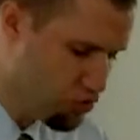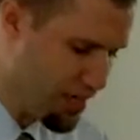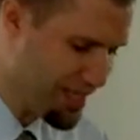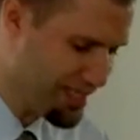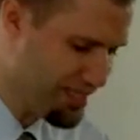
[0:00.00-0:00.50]

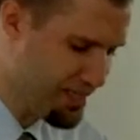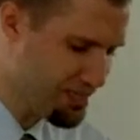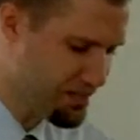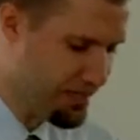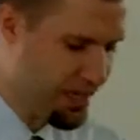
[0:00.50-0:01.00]

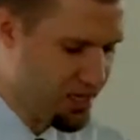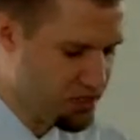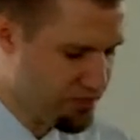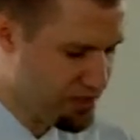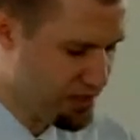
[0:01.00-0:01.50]
drunkenness, and
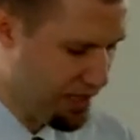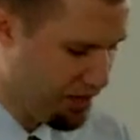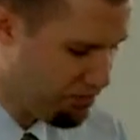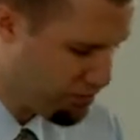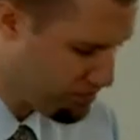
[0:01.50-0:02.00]
cares of this
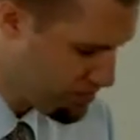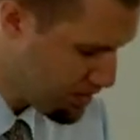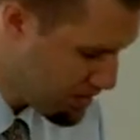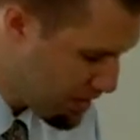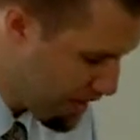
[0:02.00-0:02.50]
life,
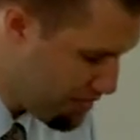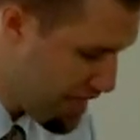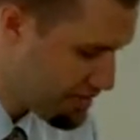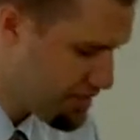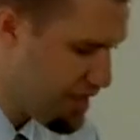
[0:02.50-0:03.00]
and
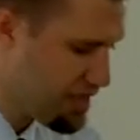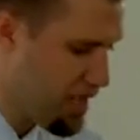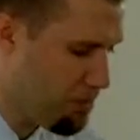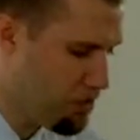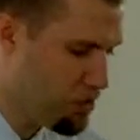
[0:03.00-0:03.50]
that day
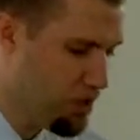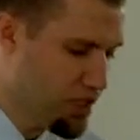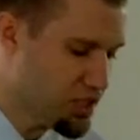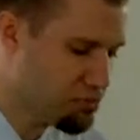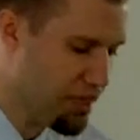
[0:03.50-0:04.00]
come on you
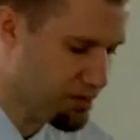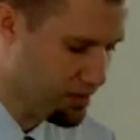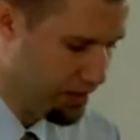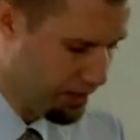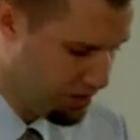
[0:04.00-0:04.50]

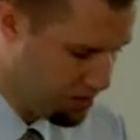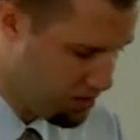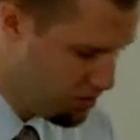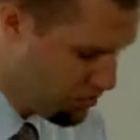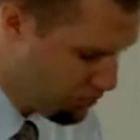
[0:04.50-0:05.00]
unexpectedly.
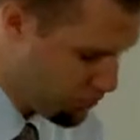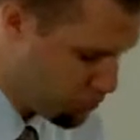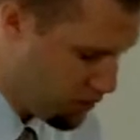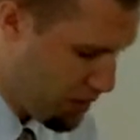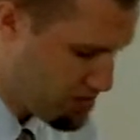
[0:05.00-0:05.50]
For
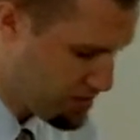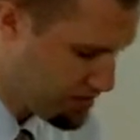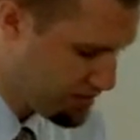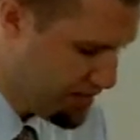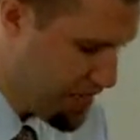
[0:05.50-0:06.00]
it will come as a
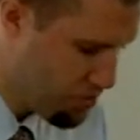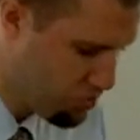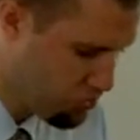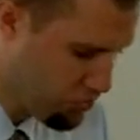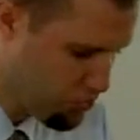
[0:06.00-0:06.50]
snare
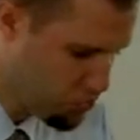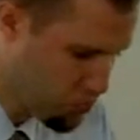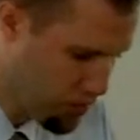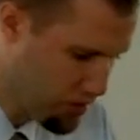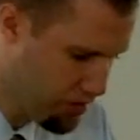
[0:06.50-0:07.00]
on all those
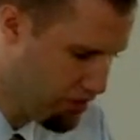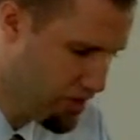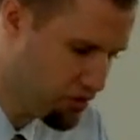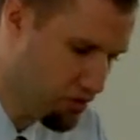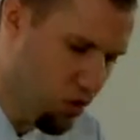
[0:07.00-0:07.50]
who dwell on the
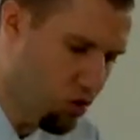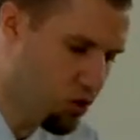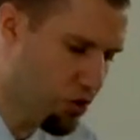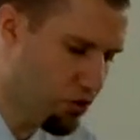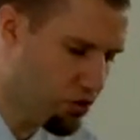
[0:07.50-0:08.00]
face of the
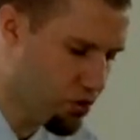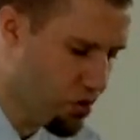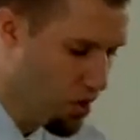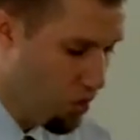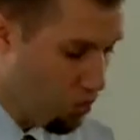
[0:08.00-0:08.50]
whole earth.
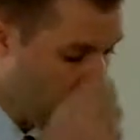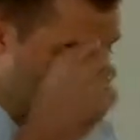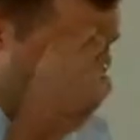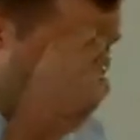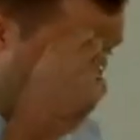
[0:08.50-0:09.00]

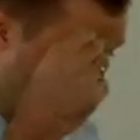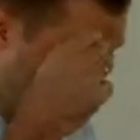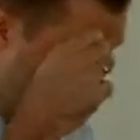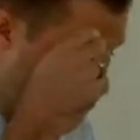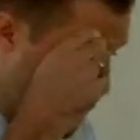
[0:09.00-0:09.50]
Watch
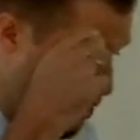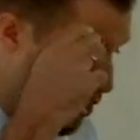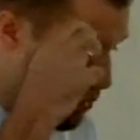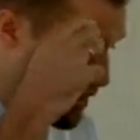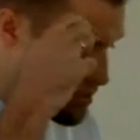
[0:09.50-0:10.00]
therefore and pray
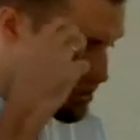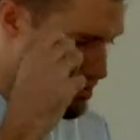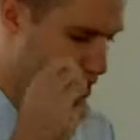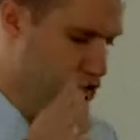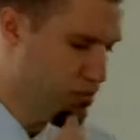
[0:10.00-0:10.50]
always,
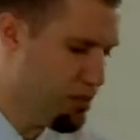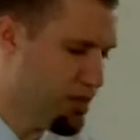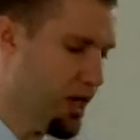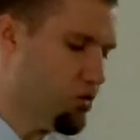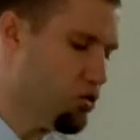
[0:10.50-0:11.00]
that you may
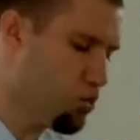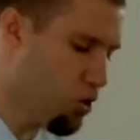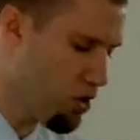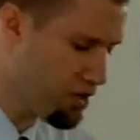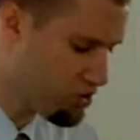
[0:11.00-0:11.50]
be counted
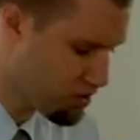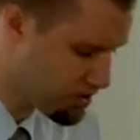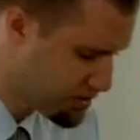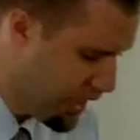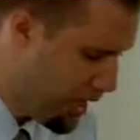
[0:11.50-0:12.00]
worthy to
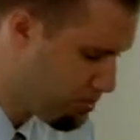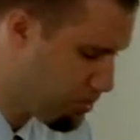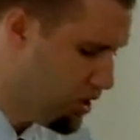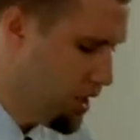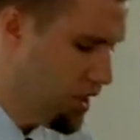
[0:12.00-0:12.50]
escape